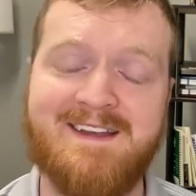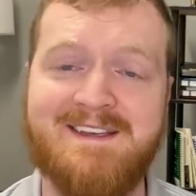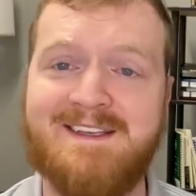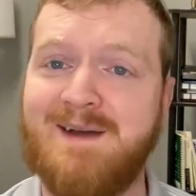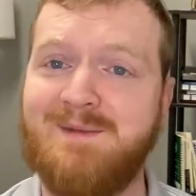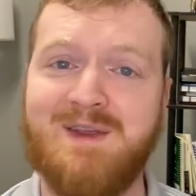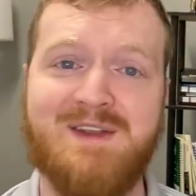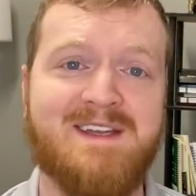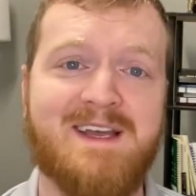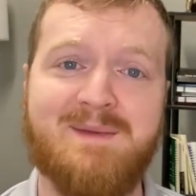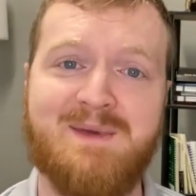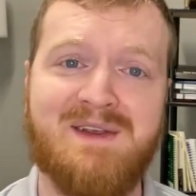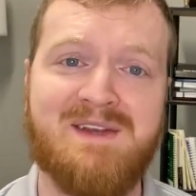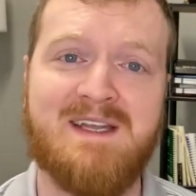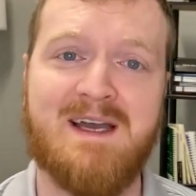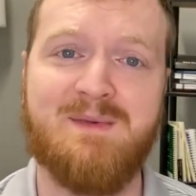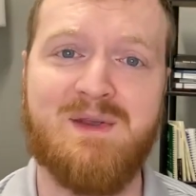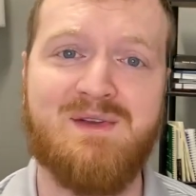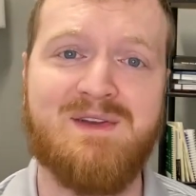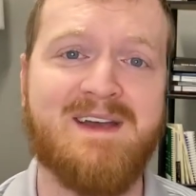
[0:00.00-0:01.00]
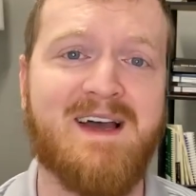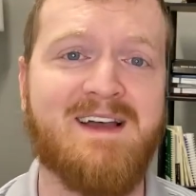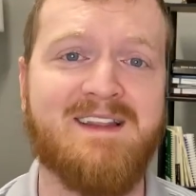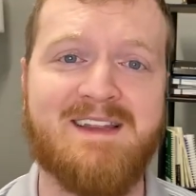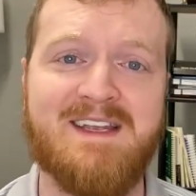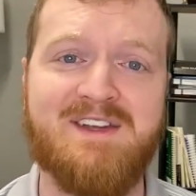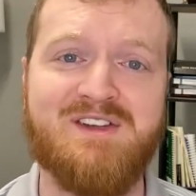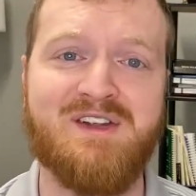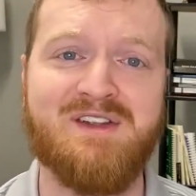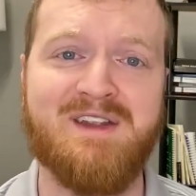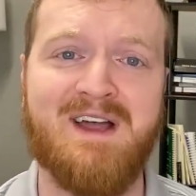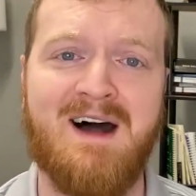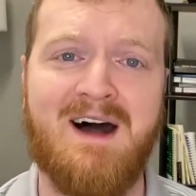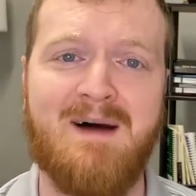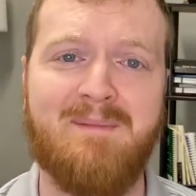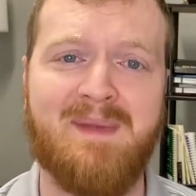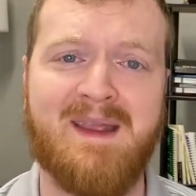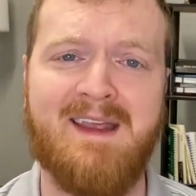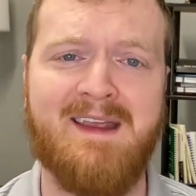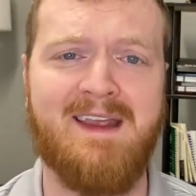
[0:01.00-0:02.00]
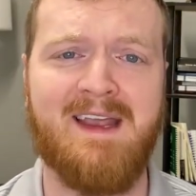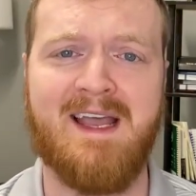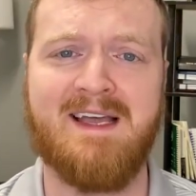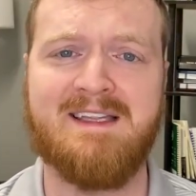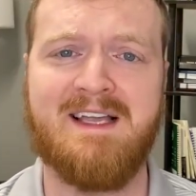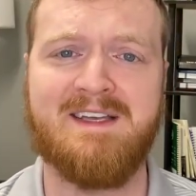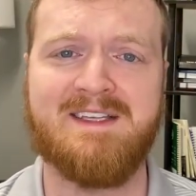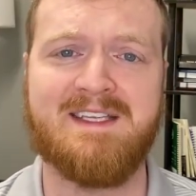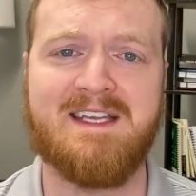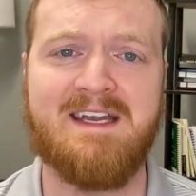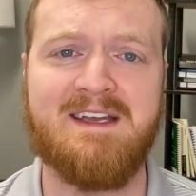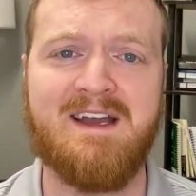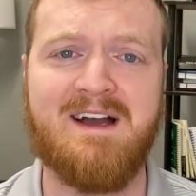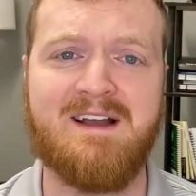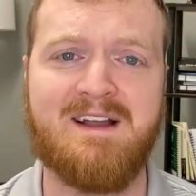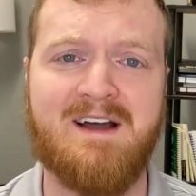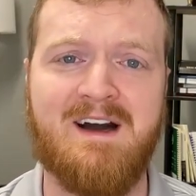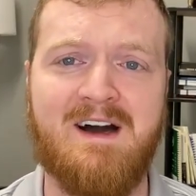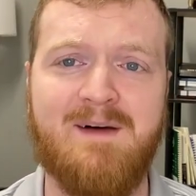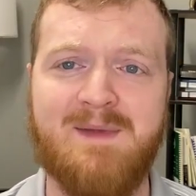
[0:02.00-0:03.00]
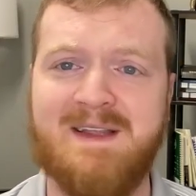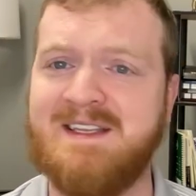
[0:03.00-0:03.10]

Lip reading: www.legionlawpllc.com,